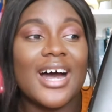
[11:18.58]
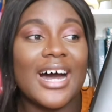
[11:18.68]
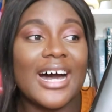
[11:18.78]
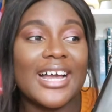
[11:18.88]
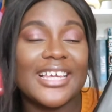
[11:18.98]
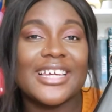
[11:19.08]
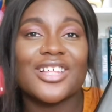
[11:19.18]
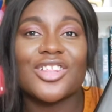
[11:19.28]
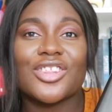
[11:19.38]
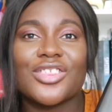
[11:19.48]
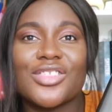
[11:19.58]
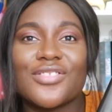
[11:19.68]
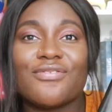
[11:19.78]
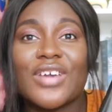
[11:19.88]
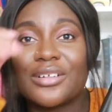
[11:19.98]
I
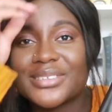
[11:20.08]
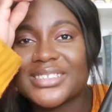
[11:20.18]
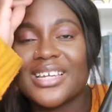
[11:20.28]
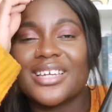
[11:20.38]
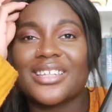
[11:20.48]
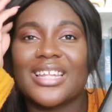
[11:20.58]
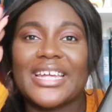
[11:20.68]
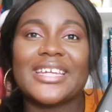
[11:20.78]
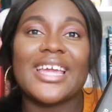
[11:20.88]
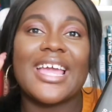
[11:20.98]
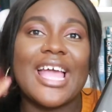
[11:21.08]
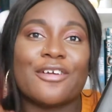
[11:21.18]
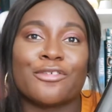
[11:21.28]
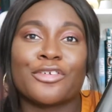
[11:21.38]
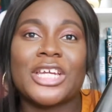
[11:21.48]
felt like
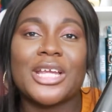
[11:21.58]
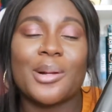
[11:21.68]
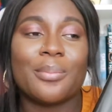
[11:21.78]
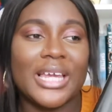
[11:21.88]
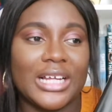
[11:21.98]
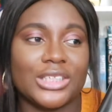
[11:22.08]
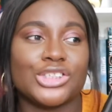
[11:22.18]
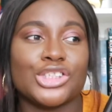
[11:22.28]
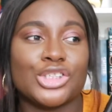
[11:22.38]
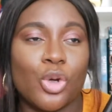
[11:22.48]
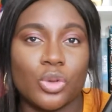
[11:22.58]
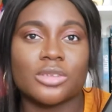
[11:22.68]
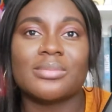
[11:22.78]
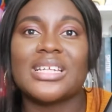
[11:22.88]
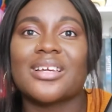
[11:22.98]
every page
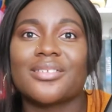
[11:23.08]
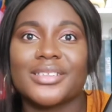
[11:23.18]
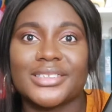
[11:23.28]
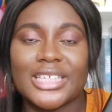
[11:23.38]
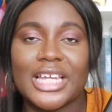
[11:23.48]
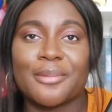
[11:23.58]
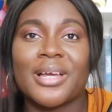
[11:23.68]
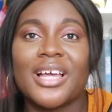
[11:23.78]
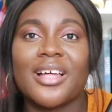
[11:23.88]
told me the same